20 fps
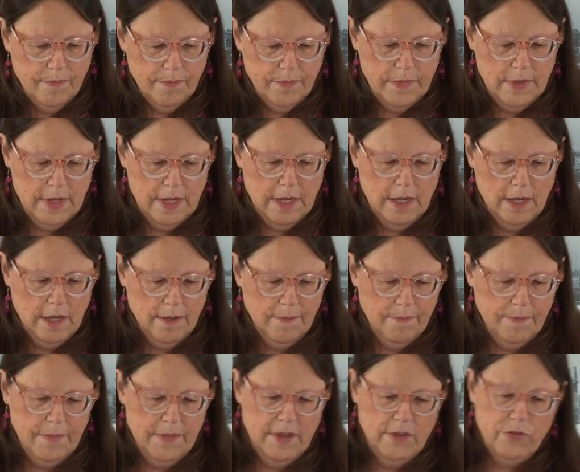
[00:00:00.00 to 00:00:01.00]
Yeah,
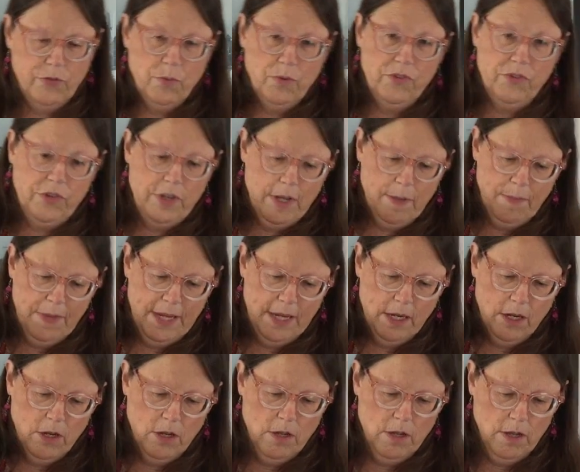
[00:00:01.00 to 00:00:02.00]
this one's coming
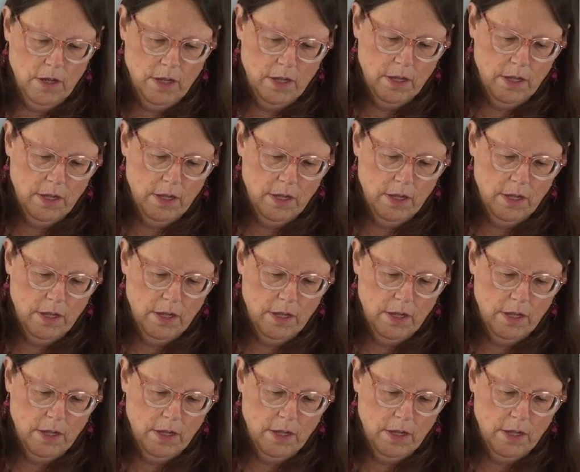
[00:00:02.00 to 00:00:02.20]
along.